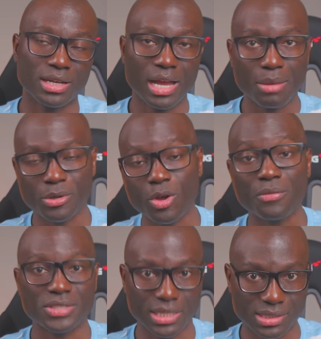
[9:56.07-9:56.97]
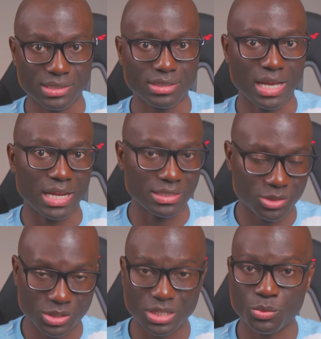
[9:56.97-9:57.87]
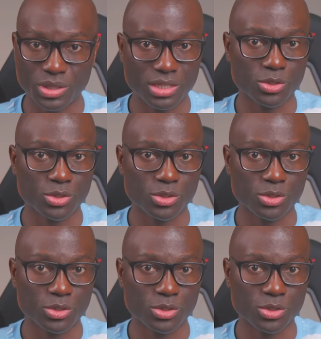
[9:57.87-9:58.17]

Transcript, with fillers: carbon offset associated with it.